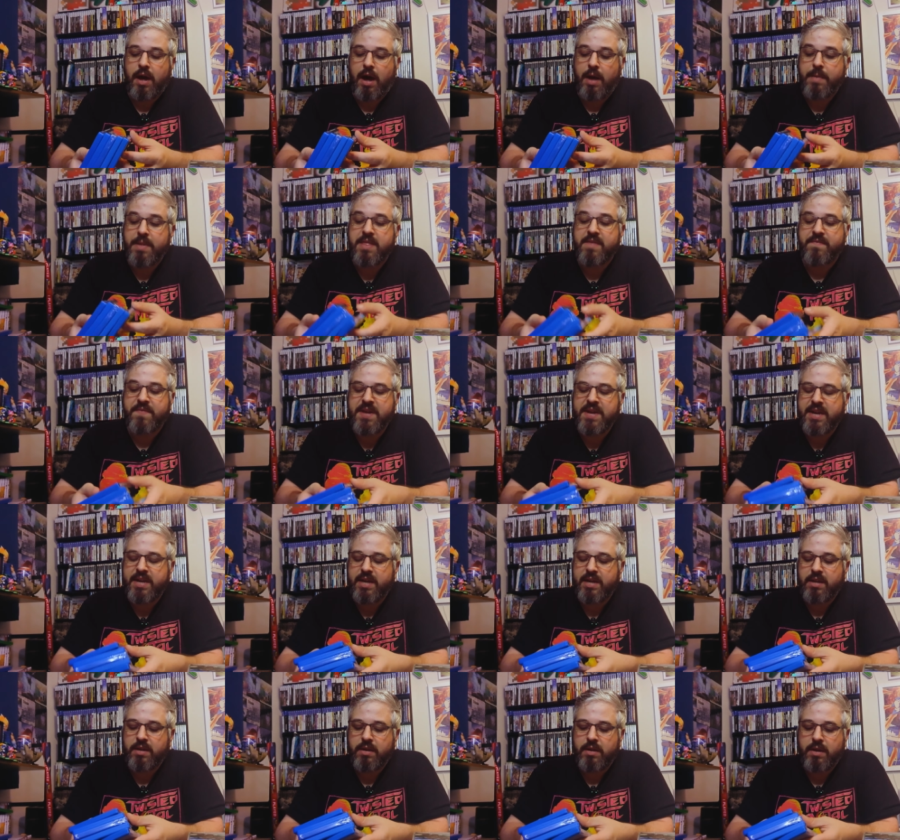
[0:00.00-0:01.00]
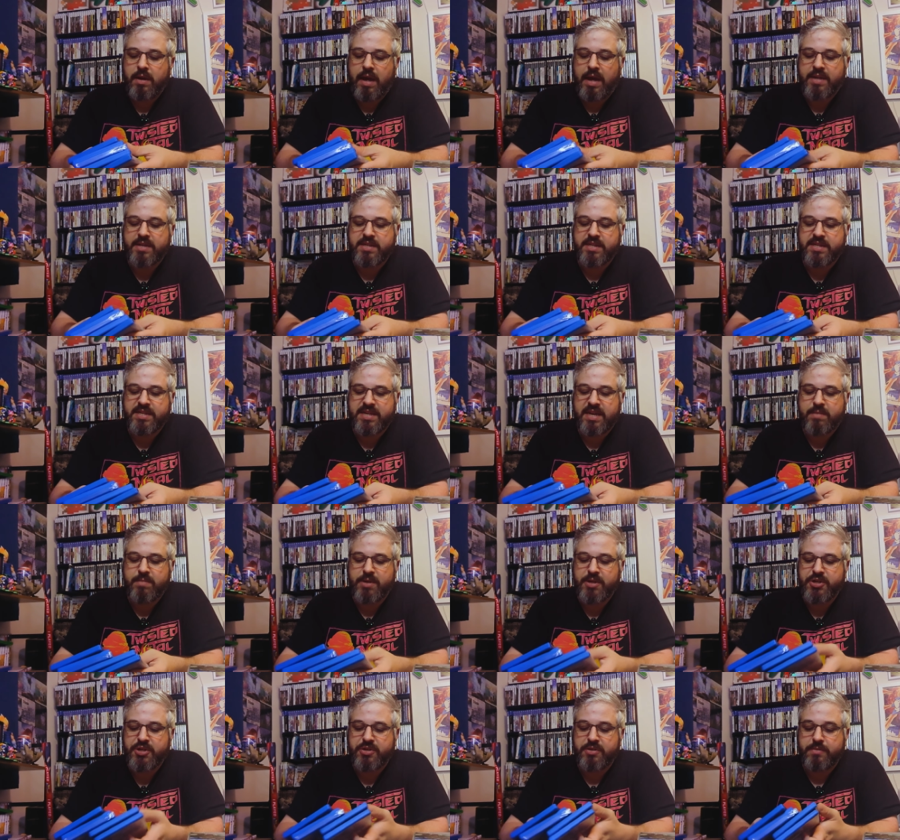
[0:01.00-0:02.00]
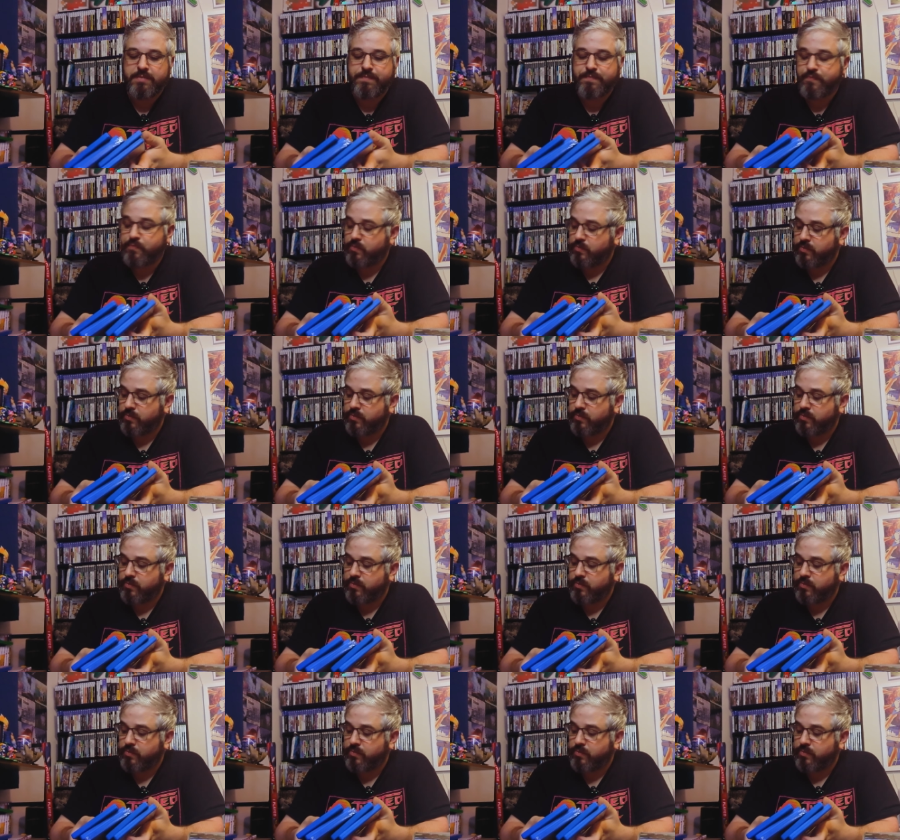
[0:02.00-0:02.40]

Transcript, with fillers: Um, and the Vita has the same issue